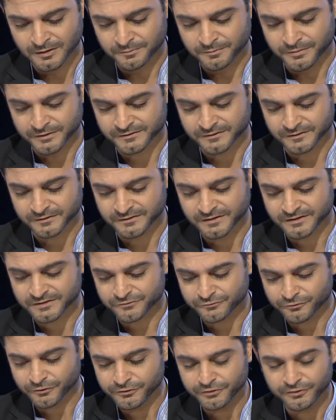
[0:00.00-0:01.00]
But
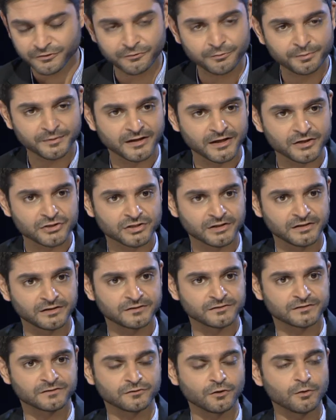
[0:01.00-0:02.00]
destroy your reputation
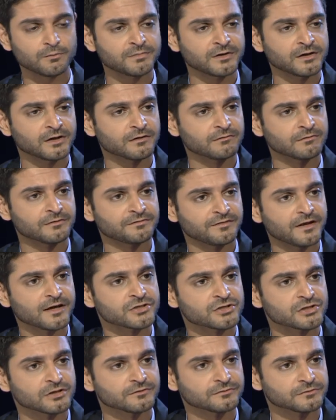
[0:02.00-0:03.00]
is stop being a
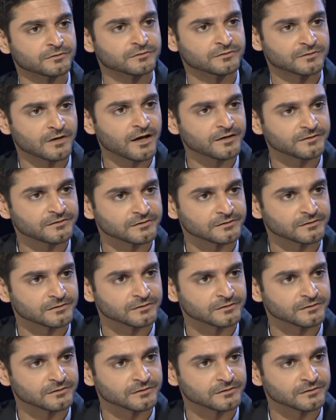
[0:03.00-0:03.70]
reflection of society.